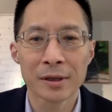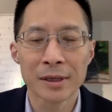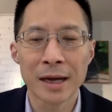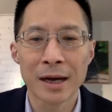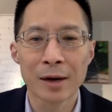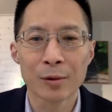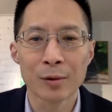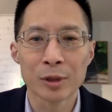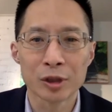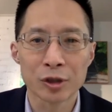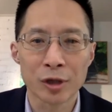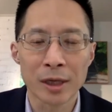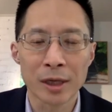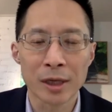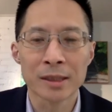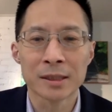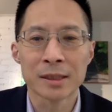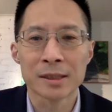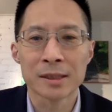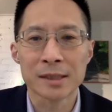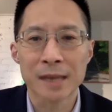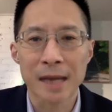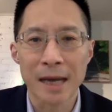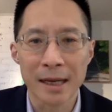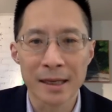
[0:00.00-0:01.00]
how we try to
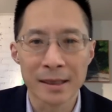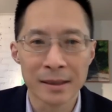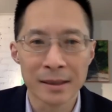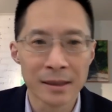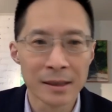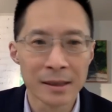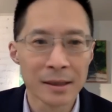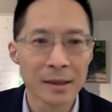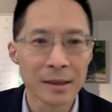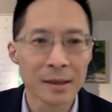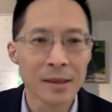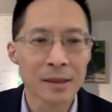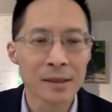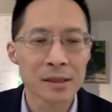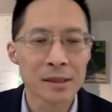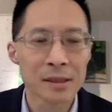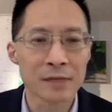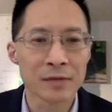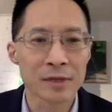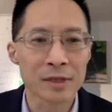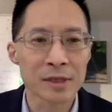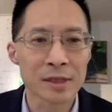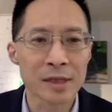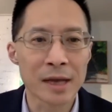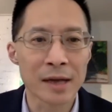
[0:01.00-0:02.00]
design
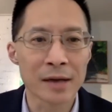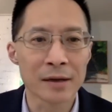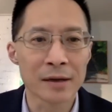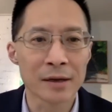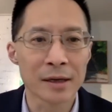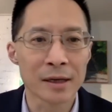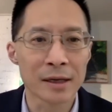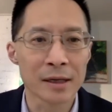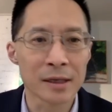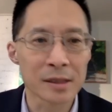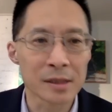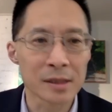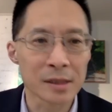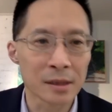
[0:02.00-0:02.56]
Civic Saturdays mm.